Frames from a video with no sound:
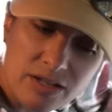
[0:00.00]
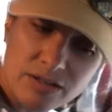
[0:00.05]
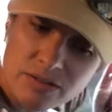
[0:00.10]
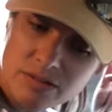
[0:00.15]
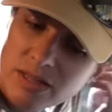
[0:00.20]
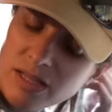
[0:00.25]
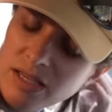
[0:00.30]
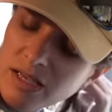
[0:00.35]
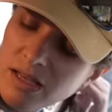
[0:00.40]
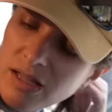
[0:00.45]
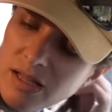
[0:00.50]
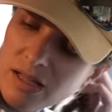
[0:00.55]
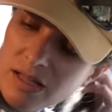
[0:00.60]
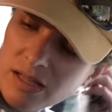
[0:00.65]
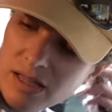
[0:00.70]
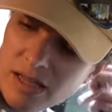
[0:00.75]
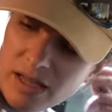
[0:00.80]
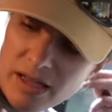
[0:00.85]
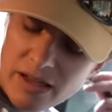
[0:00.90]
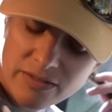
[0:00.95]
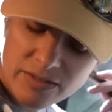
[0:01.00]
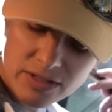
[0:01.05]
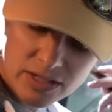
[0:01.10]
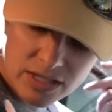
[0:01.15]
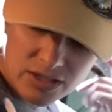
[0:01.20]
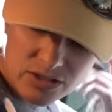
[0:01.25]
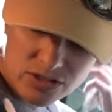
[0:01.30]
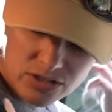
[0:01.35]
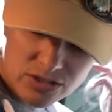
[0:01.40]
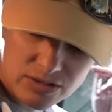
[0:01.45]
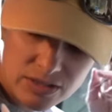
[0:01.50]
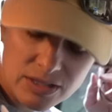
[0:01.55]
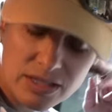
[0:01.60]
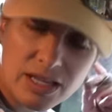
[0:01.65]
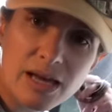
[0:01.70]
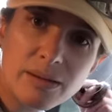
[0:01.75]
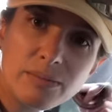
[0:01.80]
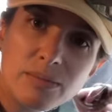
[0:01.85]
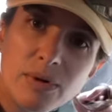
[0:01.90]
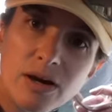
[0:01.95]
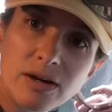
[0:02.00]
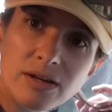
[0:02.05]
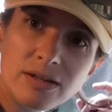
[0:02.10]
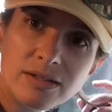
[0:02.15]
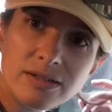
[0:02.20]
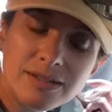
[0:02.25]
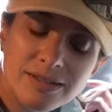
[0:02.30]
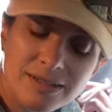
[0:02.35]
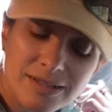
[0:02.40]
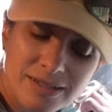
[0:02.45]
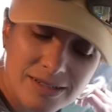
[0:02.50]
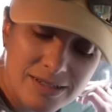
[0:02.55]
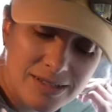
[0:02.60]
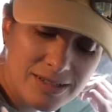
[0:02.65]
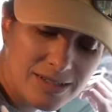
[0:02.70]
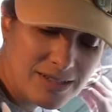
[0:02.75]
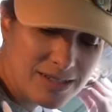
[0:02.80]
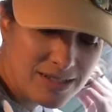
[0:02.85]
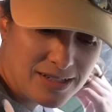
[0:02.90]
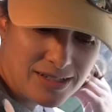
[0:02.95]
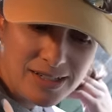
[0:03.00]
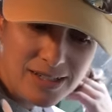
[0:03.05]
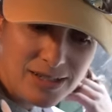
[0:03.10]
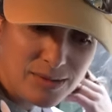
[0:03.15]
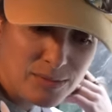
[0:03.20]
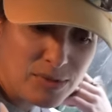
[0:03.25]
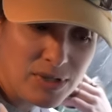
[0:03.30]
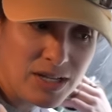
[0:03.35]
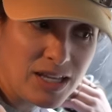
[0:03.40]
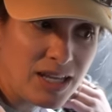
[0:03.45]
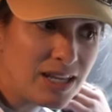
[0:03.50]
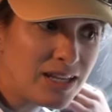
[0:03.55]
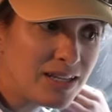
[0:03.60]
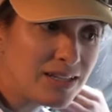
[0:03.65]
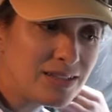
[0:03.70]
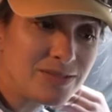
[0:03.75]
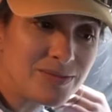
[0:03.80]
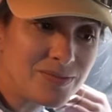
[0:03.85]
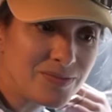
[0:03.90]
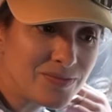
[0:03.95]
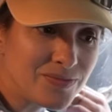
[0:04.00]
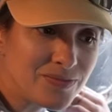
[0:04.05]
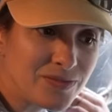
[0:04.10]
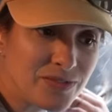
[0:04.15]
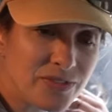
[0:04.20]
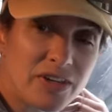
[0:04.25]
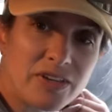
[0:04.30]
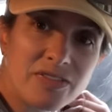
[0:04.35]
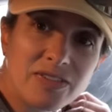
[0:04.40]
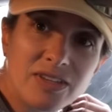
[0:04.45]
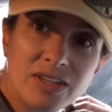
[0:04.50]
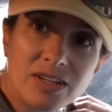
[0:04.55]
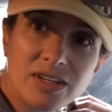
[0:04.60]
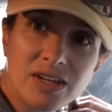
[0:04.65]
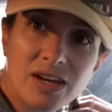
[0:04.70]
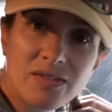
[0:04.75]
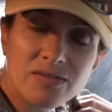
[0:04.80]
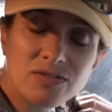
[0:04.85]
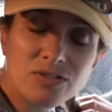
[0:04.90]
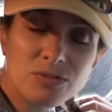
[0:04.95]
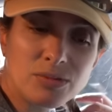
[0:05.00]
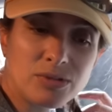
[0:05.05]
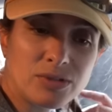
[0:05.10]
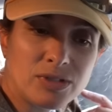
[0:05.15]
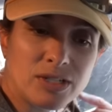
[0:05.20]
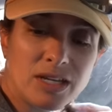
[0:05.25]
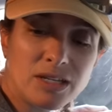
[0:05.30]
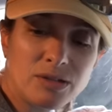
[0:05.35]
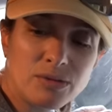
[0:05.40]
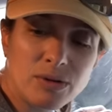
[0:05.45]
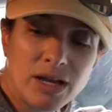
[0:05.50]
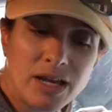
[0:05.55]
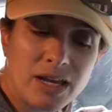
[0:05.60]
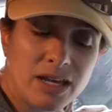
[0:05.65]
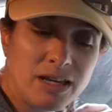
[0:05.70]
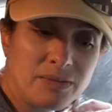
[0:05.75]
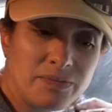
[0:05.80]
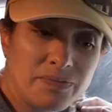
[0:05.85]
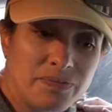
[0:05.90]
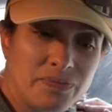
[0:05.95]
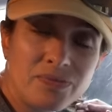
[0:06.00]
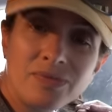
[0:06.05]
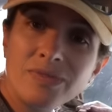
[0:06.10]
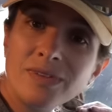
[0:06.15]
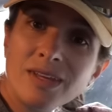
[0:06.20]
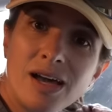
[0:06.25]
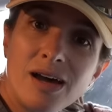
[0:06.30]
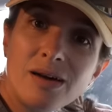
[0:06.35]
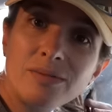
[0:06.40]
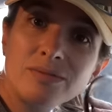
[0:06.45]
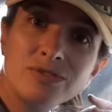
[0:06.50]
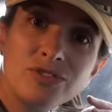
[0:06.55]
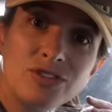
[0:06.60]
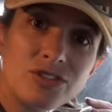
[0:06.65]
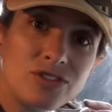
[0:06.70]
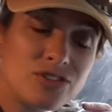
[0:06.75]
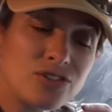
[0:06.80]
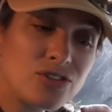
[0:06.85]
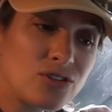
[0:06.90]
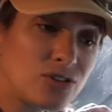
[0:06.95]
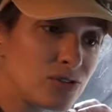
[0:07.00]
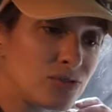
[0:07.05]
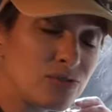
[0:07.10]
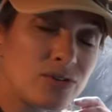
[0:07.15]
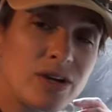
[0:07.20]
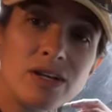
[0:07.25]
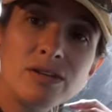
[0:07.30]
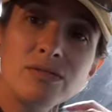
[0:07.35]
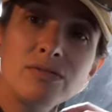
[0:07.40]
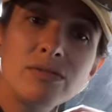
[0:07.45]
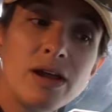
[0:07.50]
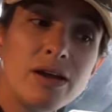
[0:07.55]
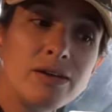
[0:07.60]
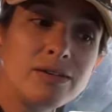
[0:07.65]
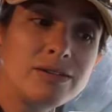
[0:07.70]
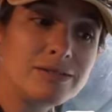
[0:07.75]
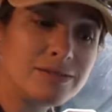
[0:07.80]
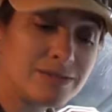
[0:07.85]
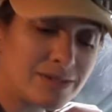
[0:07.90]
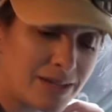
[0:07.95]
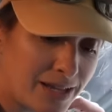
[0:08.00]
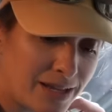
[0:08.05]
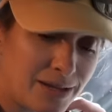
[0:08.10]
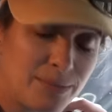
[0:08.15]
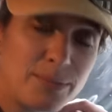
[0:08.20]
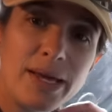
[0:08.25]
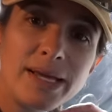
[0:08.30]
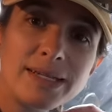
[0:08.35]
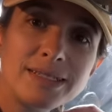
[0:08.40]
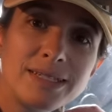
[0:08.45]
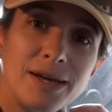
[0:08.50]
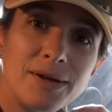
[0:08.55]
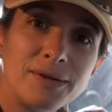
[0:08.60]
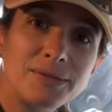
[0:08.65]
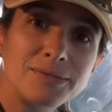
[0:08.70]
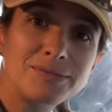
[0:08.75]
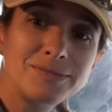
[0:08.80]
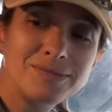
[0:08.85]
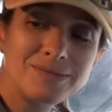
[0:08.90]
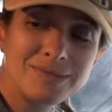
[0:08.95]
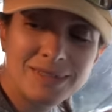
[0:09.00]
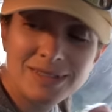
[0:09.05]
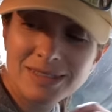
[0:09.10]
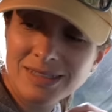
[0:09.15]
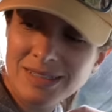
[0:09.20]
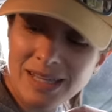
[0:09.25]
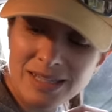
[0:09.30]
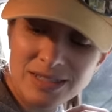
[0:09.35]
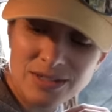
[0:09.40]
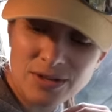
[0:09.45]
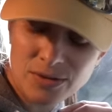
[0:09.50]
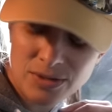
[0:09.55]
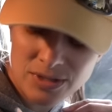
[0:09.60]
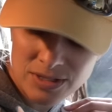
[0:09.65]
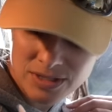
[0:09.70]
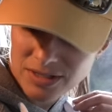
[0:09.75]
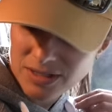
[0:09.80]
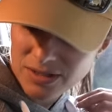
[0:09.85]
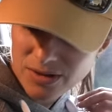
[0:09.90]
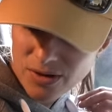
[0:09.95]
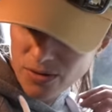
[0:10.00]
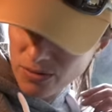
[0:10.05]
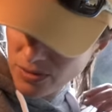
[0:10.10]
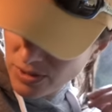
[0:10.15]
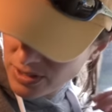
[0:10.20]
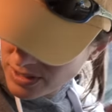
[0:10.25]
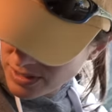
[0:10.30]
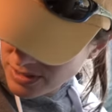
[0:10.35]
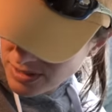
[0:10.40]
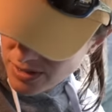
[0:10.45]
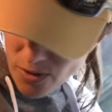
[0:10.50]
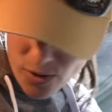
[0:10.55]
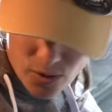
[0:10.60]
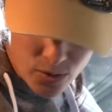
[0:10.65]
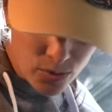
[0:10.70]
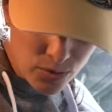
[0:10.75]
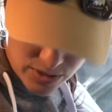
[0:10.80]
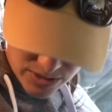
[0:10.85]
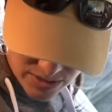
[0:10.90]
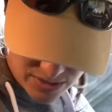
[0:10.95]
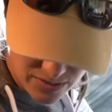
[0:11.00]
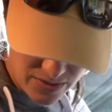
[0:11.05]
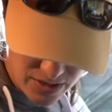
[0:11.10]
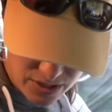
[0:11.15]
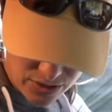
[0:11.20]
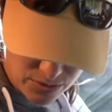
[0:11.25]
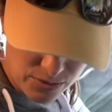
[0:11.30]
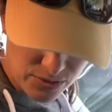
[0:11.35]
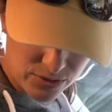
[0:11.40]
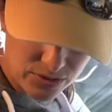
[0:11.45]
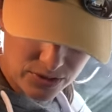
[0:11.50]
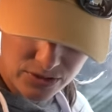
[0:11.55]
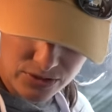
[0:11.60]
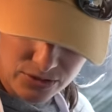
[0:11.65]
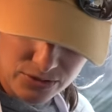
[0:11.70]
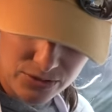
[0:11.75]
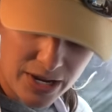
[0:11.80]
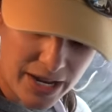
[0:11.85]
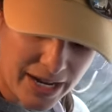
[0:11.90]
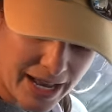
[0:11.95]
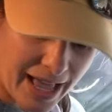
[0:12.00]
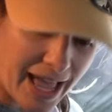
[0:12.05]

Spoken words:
don't think I'll have any issue at that part. But again, if I feel uncomfortable in any way, I'll just turn right around and head back down. That's always, always, always available. You do not